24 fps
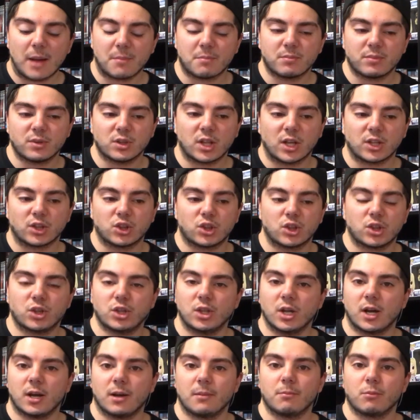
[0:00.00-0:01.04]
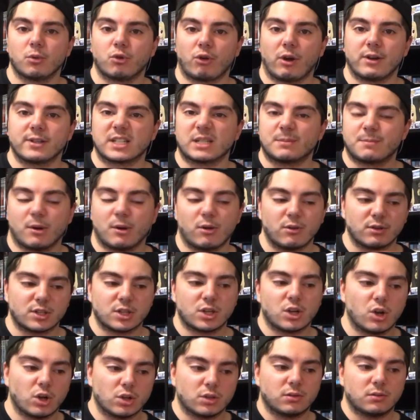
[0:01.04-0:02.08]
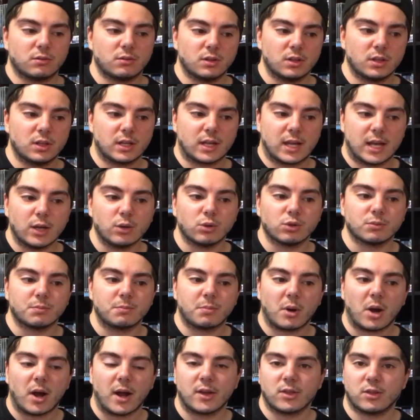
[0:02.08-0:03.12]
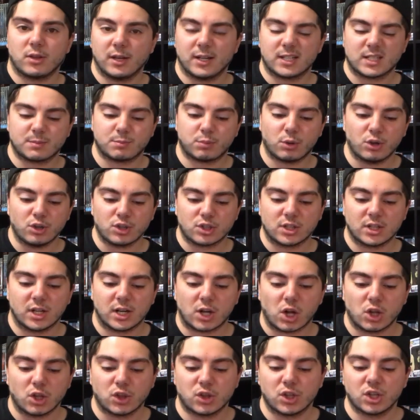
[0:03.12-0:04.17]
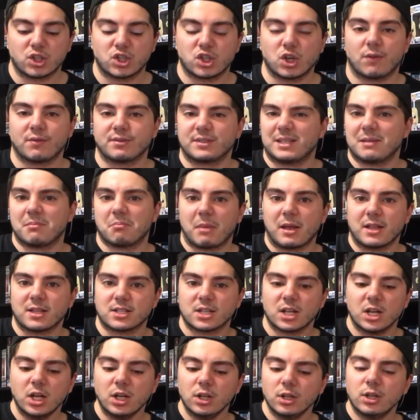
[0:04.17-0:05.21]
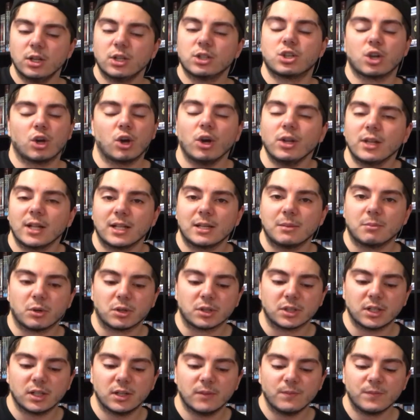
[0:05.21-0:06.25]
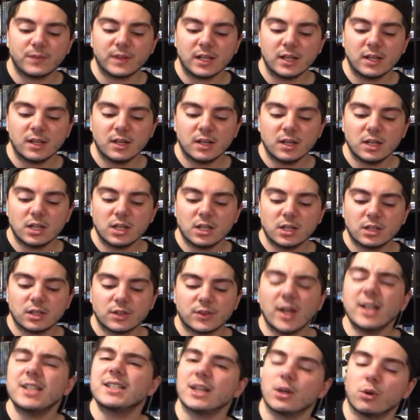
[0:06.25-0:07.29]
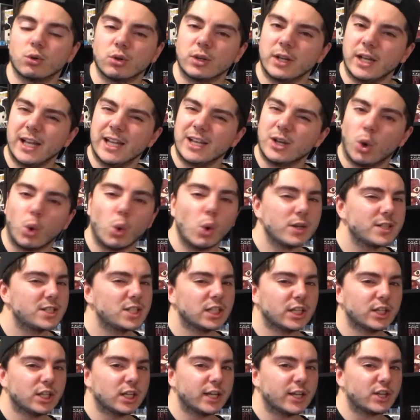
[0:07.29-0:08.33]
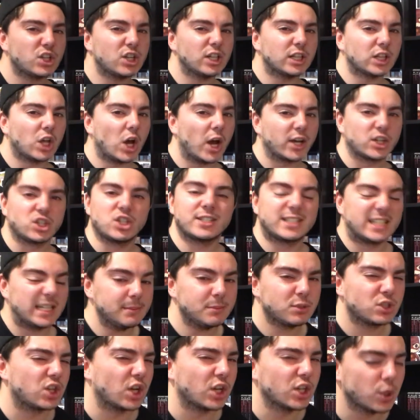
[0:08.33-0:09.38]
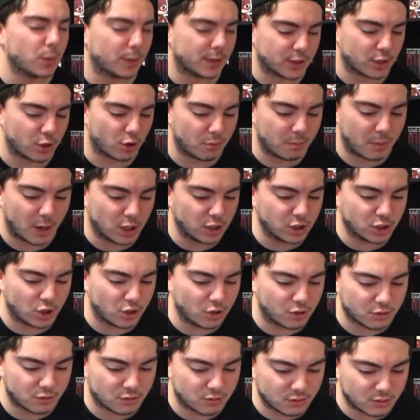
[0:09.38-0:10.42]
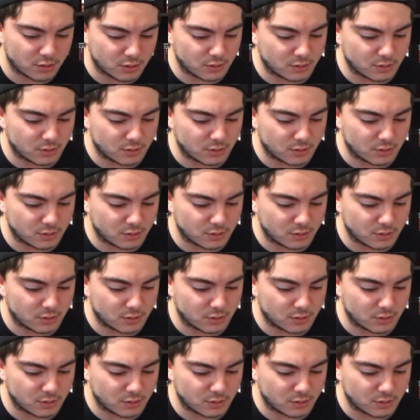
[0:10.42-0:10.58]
hap that um, Grace's parents got... killed by the explosion. Like, I didn't think she obviously meant to hurt anybody. That's it. It always is she lying. She seems genuine though, but I don't know.